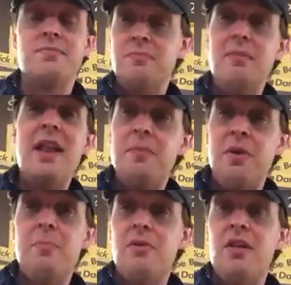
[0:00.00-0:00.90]
Many
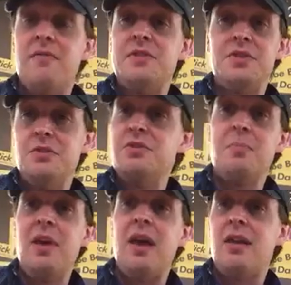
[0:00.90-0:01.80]
people have just used a
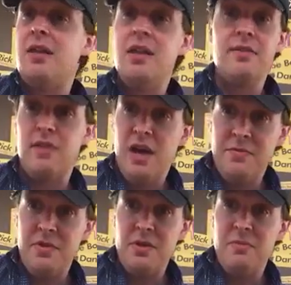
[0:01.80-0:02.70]
pick, Niels
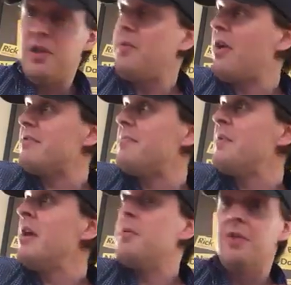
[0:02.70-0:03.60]
Lofgren being one of them.
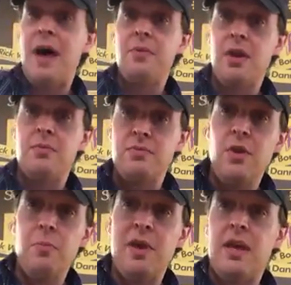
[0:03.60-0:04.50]
Not,
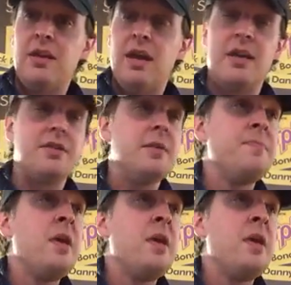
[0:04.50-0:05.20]
no pick, actually.